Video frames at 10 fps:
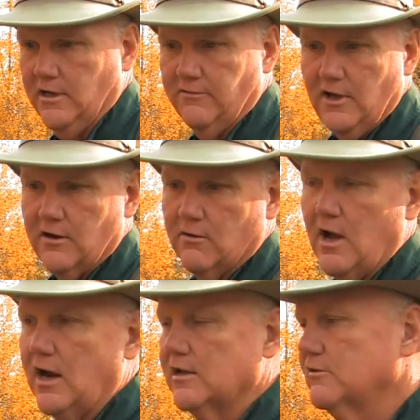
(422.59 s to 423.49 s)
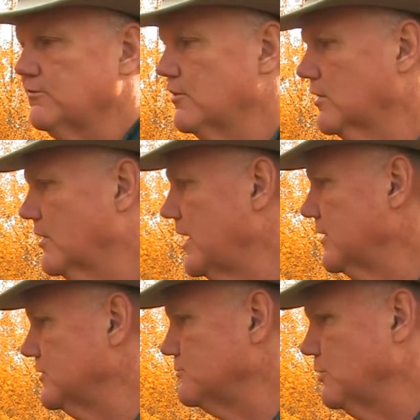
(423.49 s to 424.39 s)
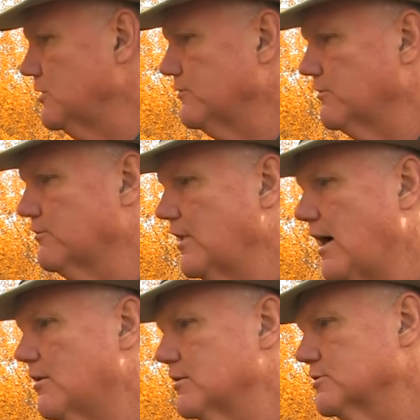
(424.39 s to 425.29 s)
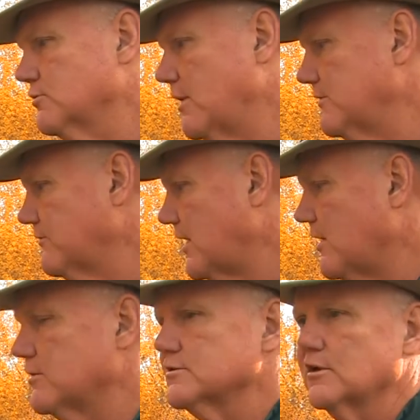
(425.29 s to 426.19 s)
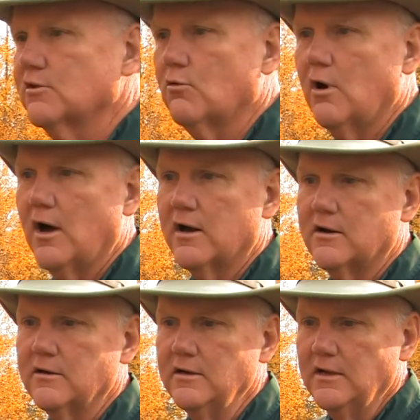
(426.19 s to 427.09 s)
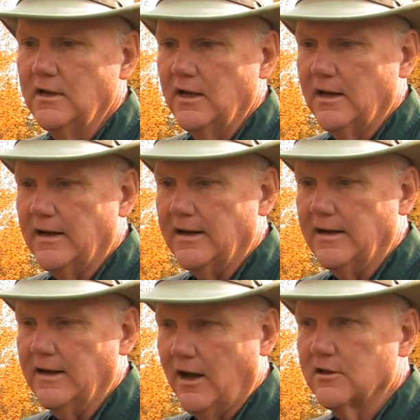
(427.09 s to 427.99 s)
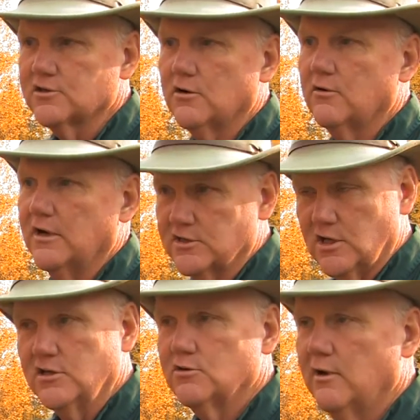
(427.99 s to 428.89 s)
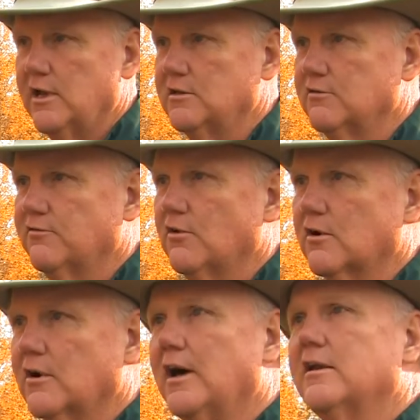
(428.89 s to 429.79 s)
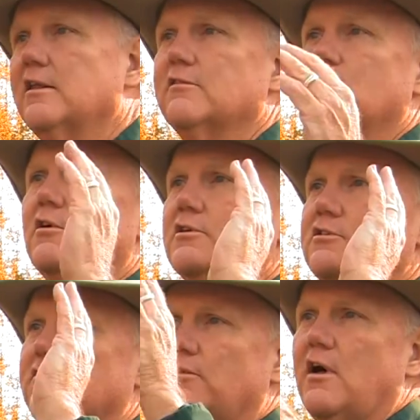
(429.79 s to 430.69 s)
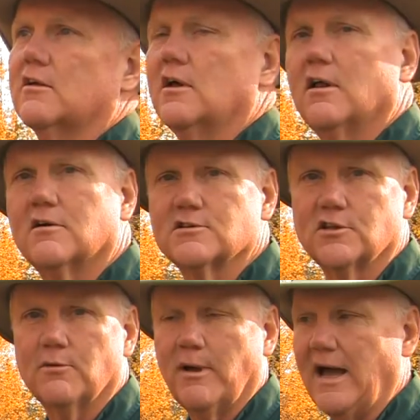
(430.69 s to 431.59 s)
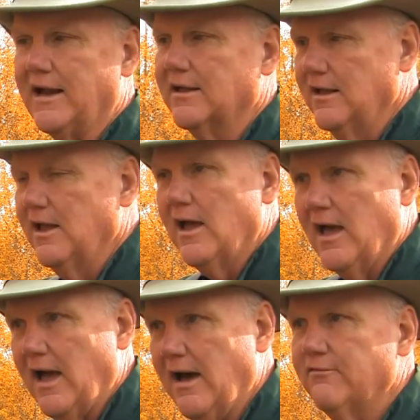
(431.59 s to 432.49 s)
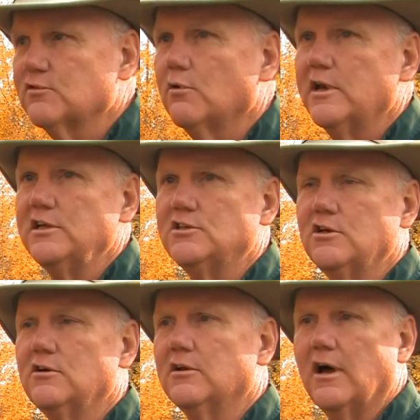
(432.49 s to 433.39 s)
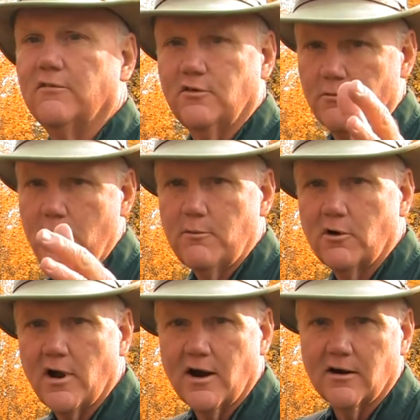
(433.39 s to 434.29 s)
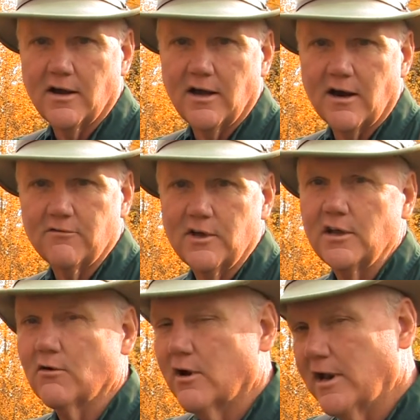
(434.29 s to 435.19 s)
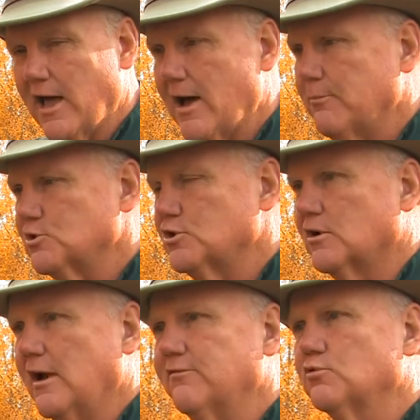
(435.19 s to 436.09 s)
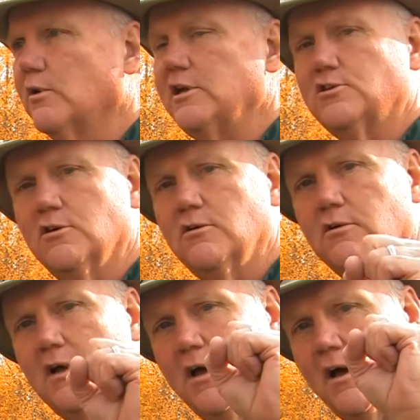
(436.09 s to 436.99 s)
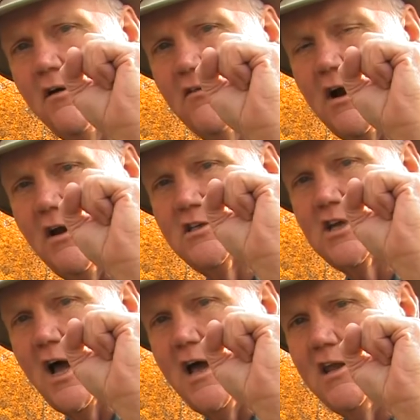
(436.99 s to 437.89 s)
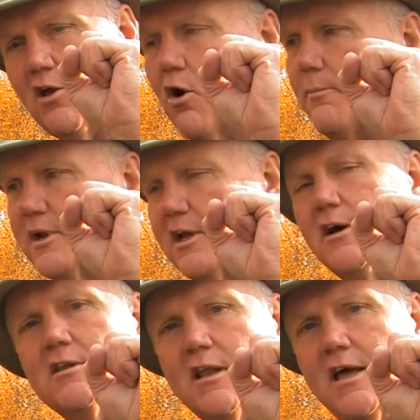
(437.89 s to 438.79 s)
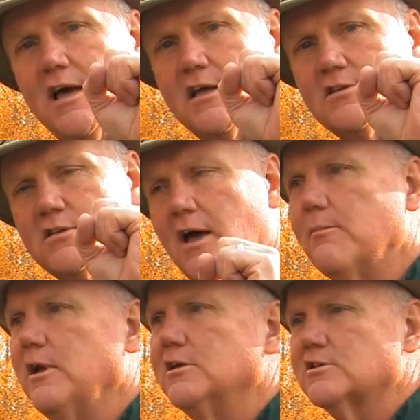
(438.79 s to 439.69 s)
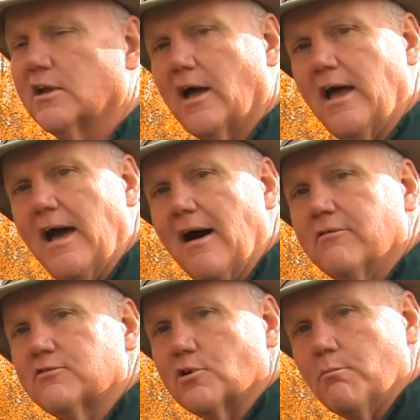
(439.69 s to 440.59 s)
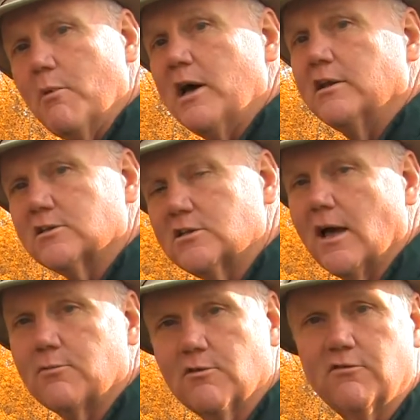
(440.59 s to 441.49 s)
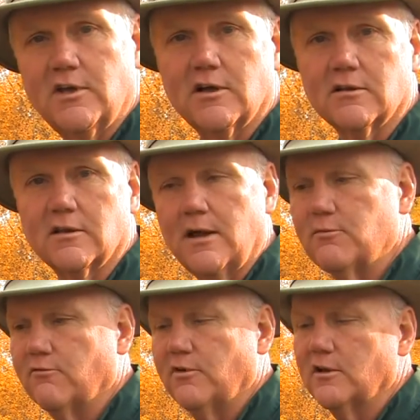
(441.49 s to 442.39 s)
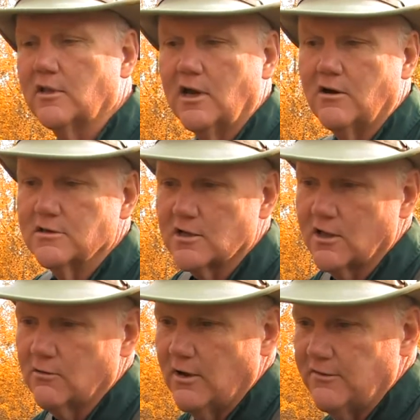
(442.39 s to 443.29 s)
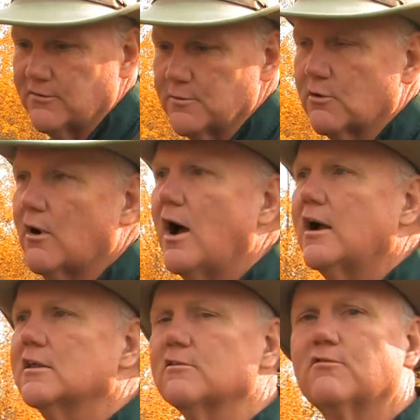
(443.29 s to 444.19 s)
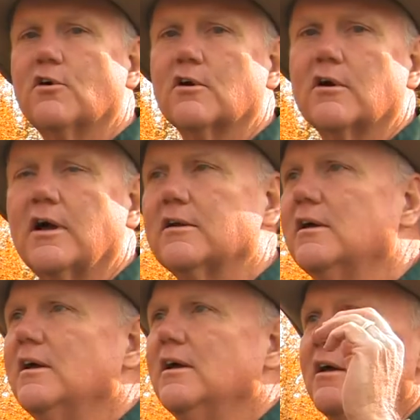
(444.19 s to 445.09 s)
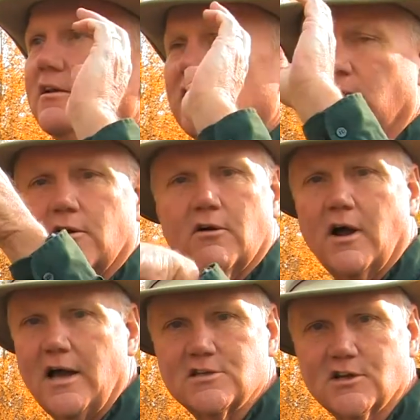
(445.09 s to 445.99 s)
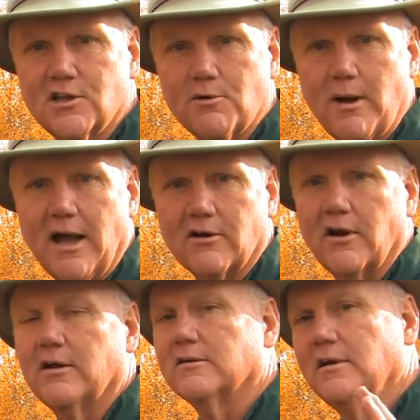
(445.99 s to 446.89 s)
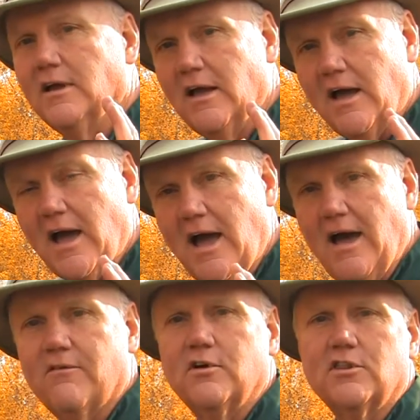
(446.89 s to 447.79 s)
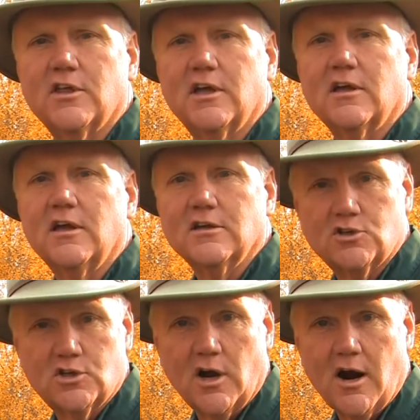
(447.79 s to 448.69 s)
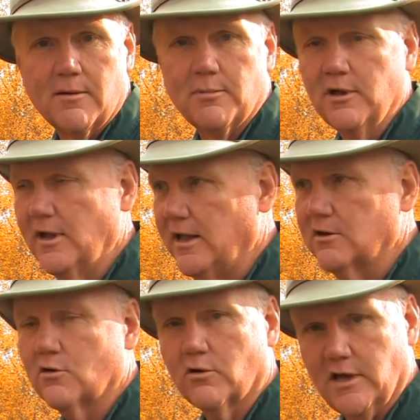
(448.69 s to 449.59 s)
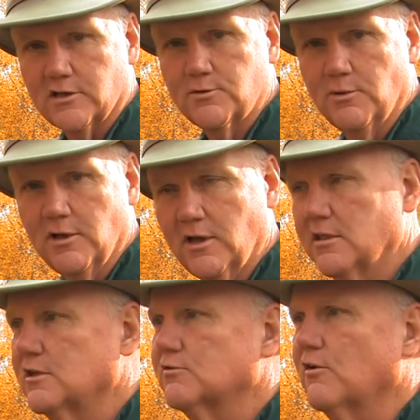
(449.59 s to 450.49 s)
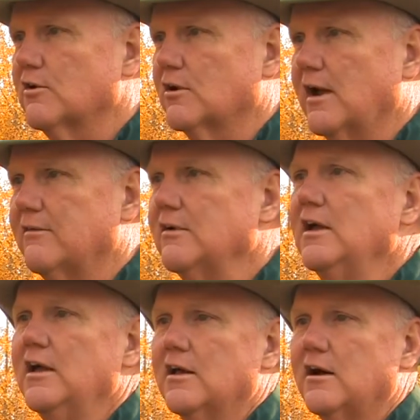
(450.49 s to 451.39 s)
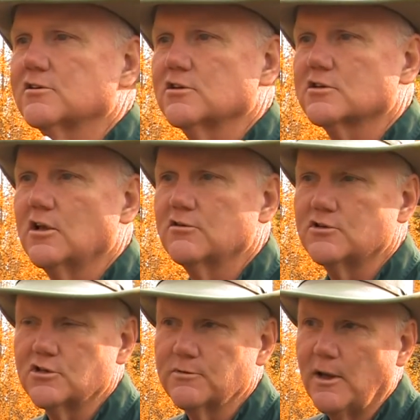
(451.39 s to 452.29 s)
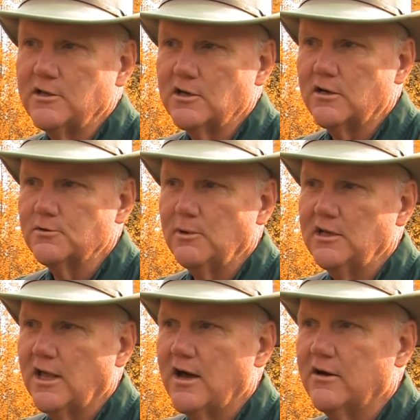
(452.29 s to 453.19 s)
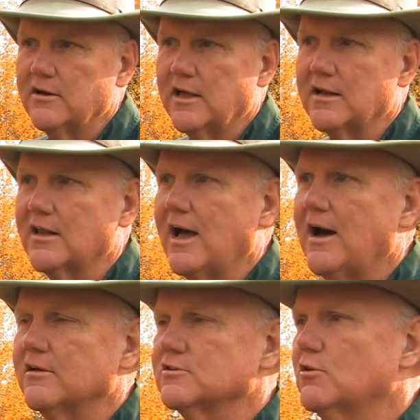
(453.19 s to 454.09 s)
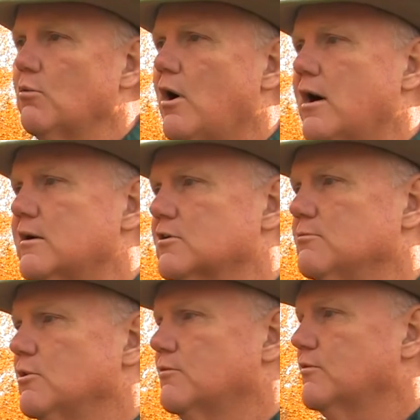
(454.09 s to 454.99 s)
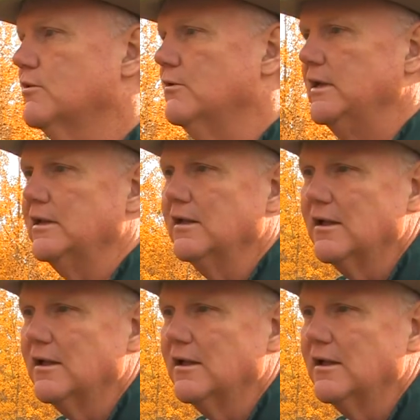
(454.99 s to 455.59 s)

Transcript: I've got a rock in the foreground, these beautiful flowers, white flowers on the water, also accentuating the foreground, and then of course the fall colors in the back. F22, now if you remember our video on aperture, F22, a very tiny opening on the lens, that means that I have tremendous depth of field. Depth of field carries all the way from the rock in the foreground to the horizon in the background. Everything is sharp and crisp in this photograph. It also slows your shutter speed down and allows the water to move through it.